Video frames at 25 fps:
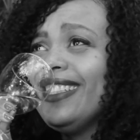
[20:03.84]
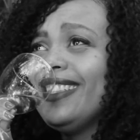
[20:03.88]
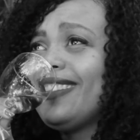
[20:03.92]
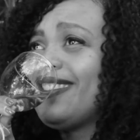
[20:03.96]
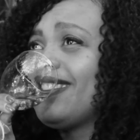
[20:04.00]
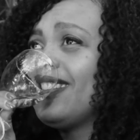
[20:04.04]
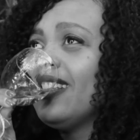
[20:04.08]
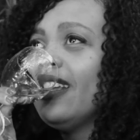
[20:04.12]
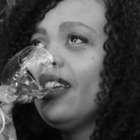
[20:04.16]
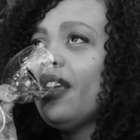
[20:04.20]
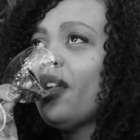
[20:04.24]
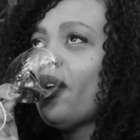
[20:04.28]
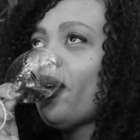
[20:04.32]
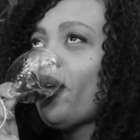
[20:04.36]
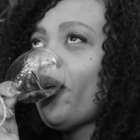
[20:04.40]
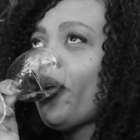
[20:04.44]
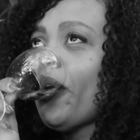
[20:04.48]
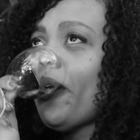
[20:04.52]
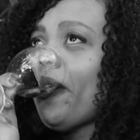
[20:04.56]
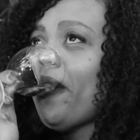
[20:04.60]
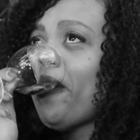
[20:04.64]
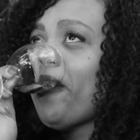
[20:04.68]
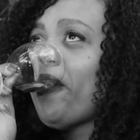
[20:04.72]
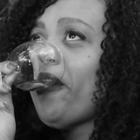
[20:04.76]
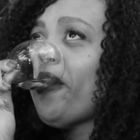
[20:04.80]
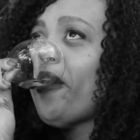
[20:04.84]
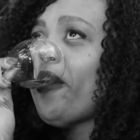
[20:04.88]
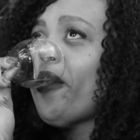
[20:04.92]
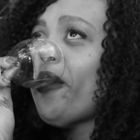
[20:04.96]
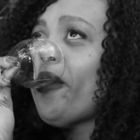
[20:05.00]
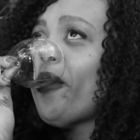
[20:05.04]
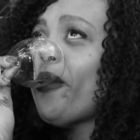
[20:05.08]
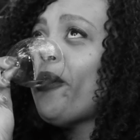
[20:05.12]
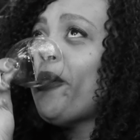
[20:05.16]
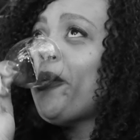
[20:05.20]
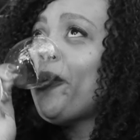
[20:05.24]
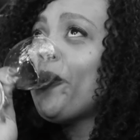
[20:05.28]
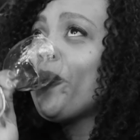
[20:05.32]
hashtag Me Too
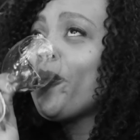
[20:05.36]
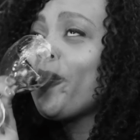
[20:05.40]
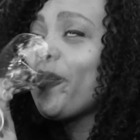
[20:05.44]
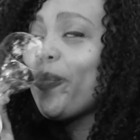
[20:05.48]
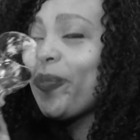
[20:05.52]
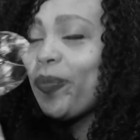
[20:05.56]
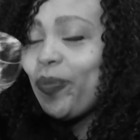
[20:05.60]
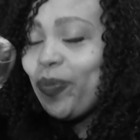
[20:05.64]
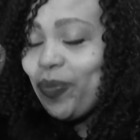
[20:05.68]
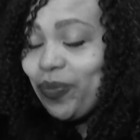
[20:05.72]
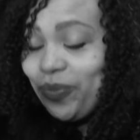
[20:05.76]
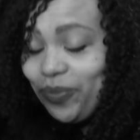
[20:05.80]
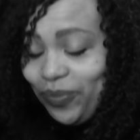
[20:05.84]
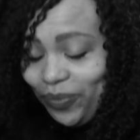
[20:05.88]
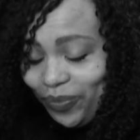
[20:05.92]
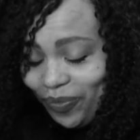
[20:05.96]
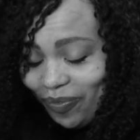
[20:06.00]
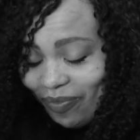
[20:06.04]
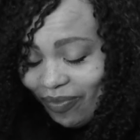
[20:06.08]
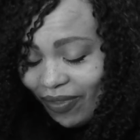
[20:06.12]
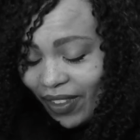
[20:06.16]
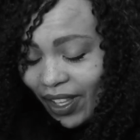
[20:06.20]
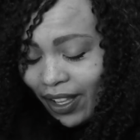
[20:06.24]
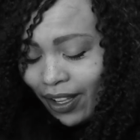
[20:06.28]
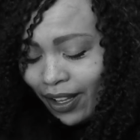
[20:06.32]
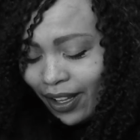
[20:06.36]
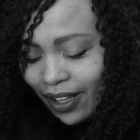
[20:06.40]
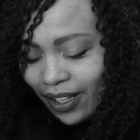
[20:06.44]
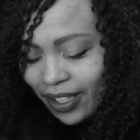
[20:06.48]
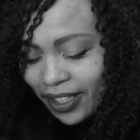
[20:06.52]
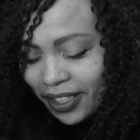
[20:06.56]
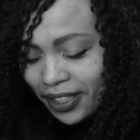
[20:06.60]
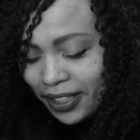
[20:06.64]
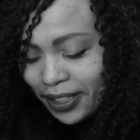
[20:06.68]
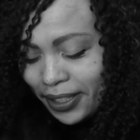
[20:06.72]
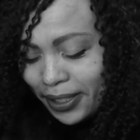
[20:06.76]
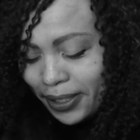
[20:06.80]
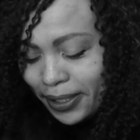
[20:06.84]
movement. I just don't think
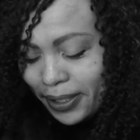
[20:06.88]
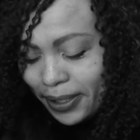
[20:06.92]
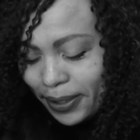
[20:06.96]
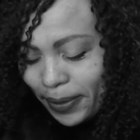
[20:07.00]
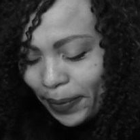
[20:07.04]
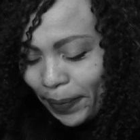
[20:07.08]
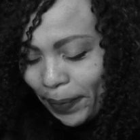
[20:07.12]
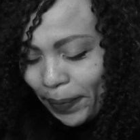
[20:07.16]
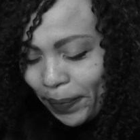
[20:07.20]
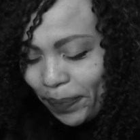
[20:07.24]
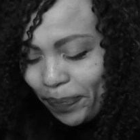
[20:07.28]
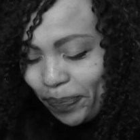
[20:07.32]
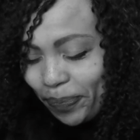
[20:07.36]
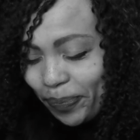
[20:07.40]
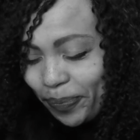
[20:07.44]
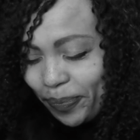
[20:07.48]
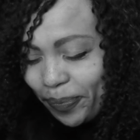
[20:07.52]
um,